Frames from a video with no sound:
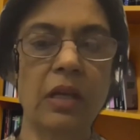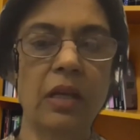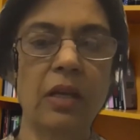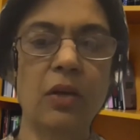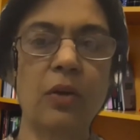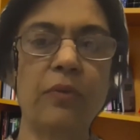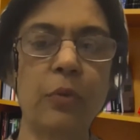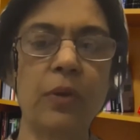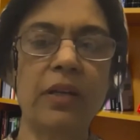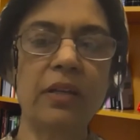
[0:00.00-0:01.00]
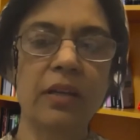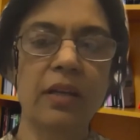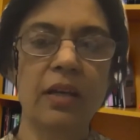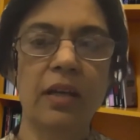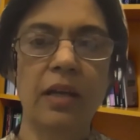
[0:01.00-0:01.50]
Hello everyone,
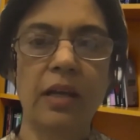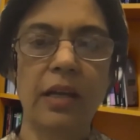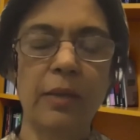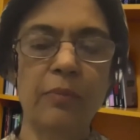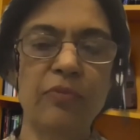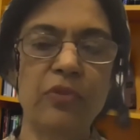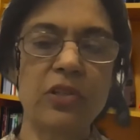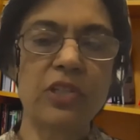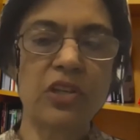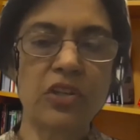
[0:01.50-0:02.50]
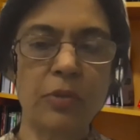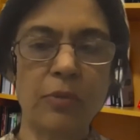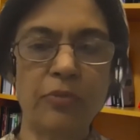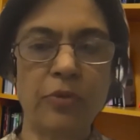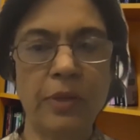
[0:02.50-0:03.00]
I'm Fauzia
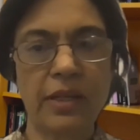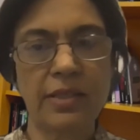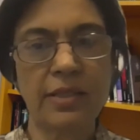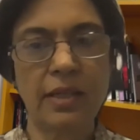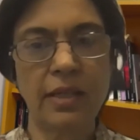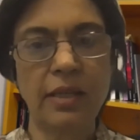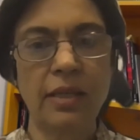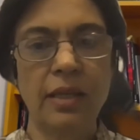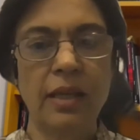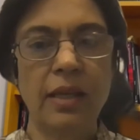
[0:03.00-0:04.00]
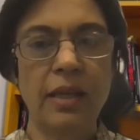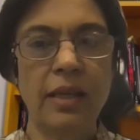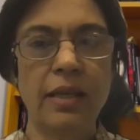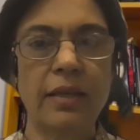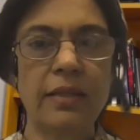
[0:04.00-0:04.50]
Shamim from Pakistan
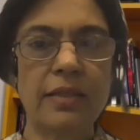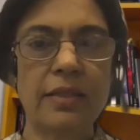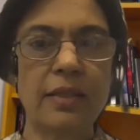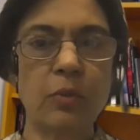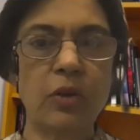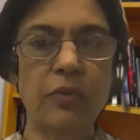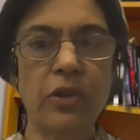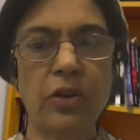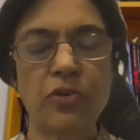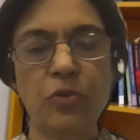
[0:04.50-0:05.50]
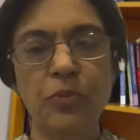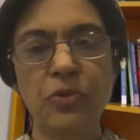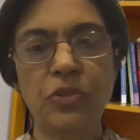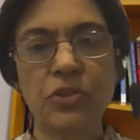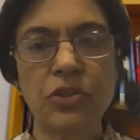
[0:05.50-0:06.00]
and one of the
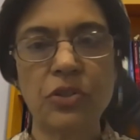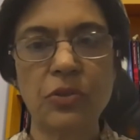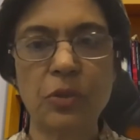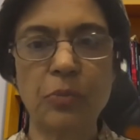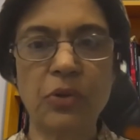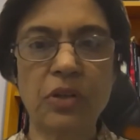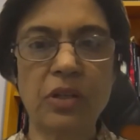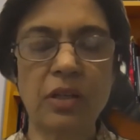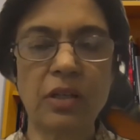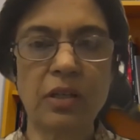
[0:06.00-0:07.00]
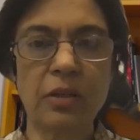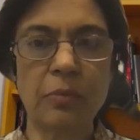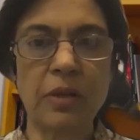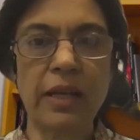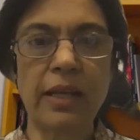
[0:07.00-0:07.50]
contributors to the book
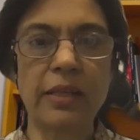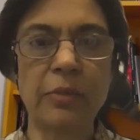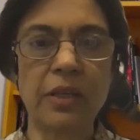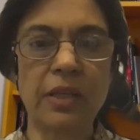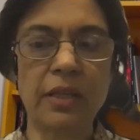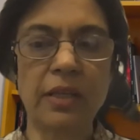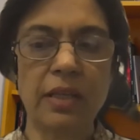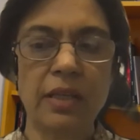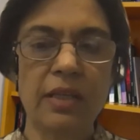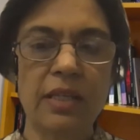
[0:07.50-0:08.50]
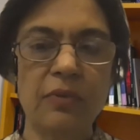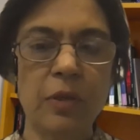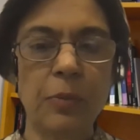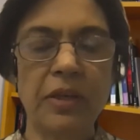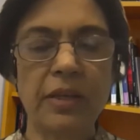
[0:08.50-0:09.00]
by Alan Maley,
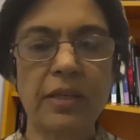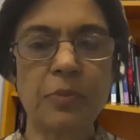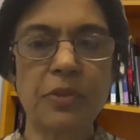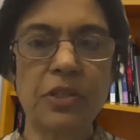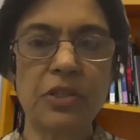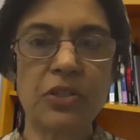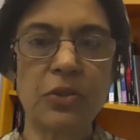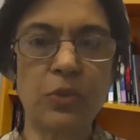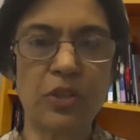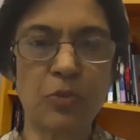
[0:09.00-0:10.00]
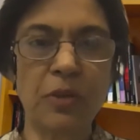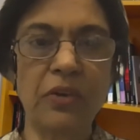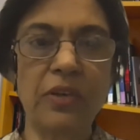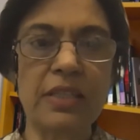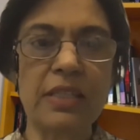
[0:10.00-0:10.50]
Developing Expertise Through
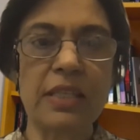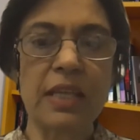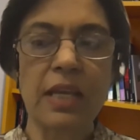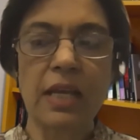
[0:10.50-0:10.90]
Experience.